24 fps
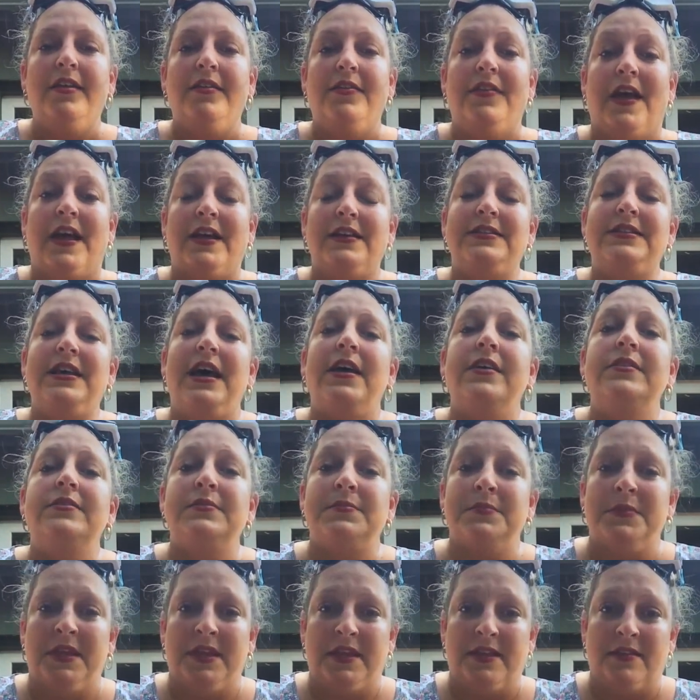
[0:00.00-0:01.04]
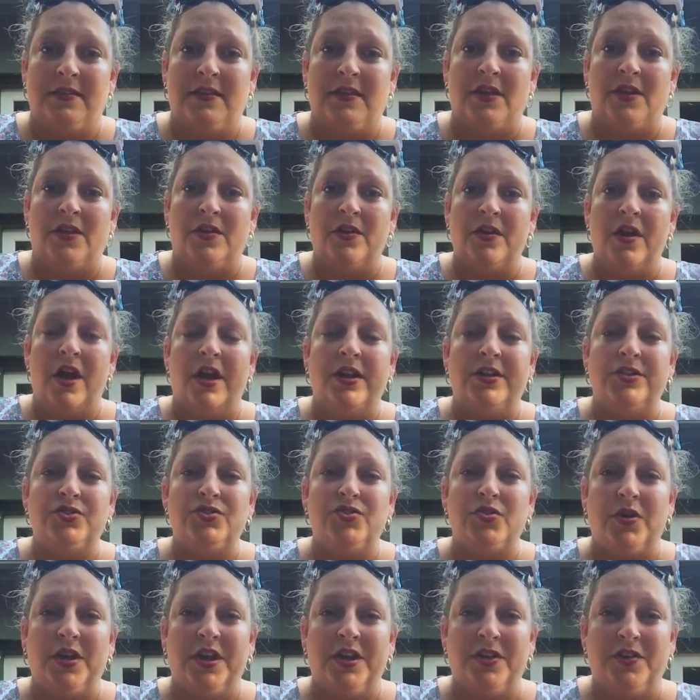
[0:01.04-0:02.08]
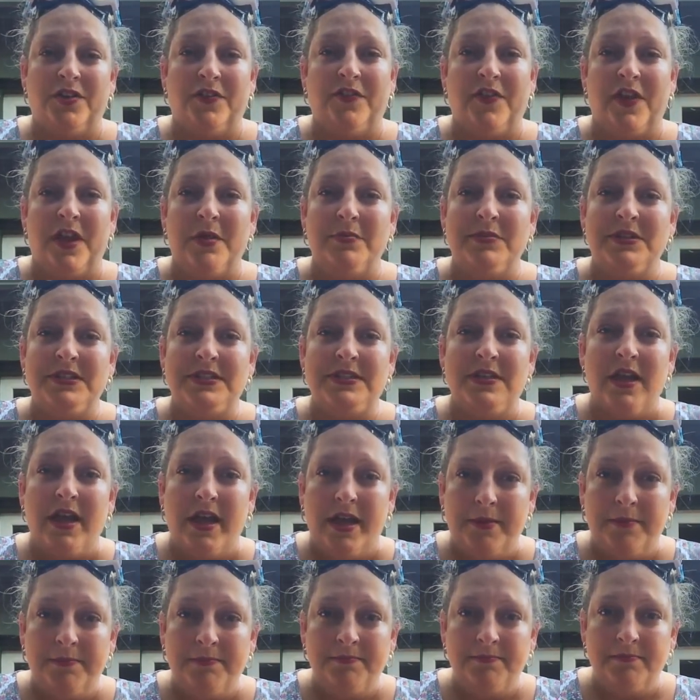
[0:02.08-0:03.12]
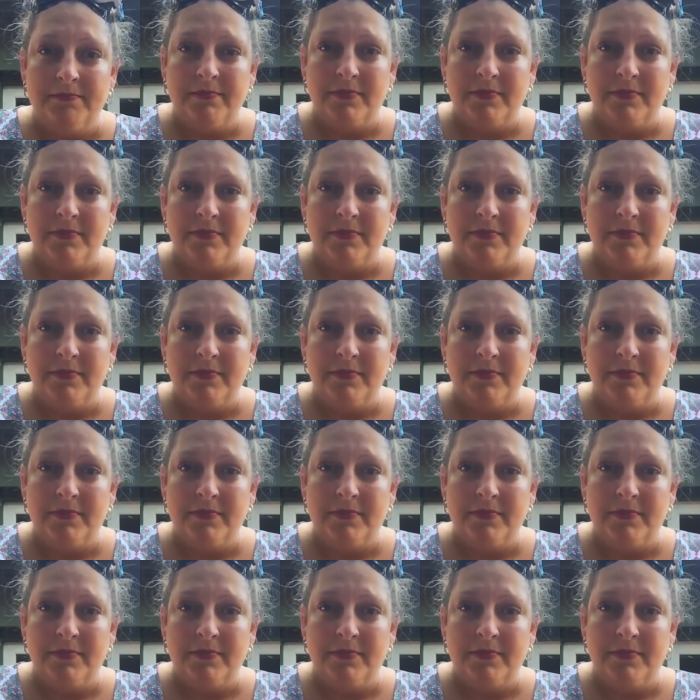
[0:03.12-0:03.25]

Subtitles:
That tells me that you're not enjoying your family time